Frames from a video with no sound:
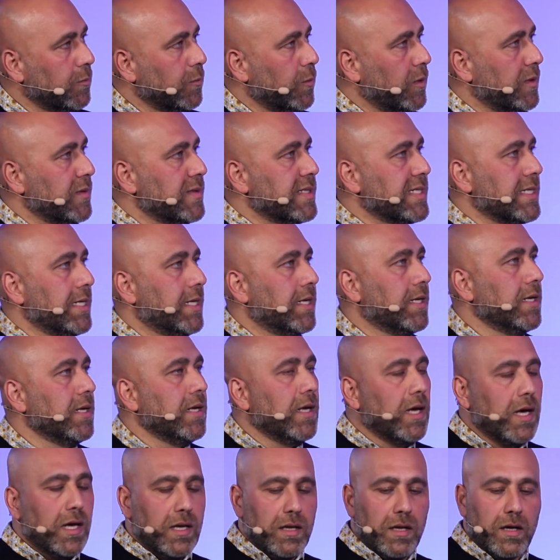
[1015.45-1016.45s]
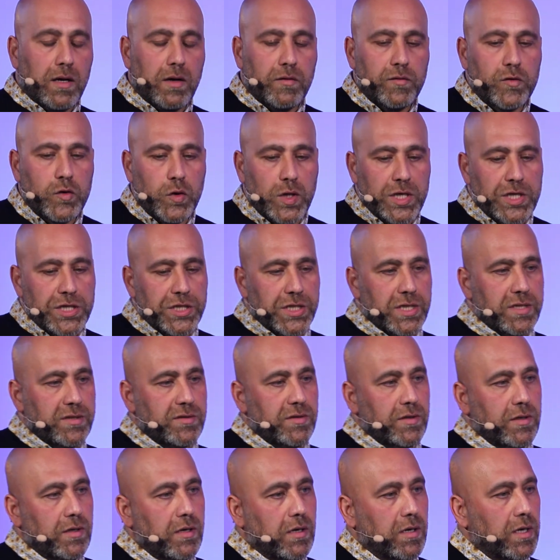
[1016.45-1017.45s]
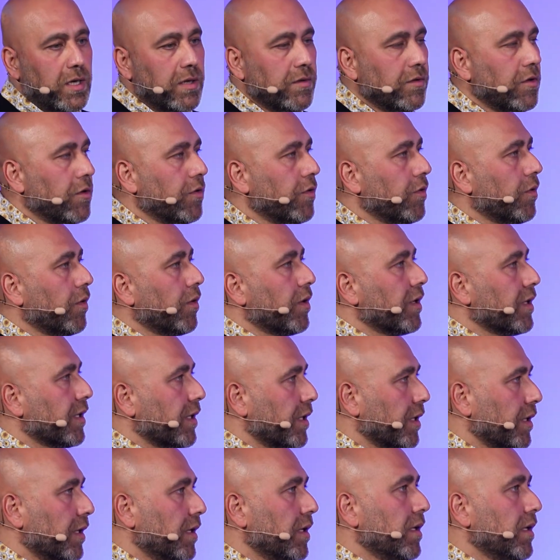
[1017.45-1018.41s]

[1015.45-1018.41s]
where you see a lot of questions regarding New York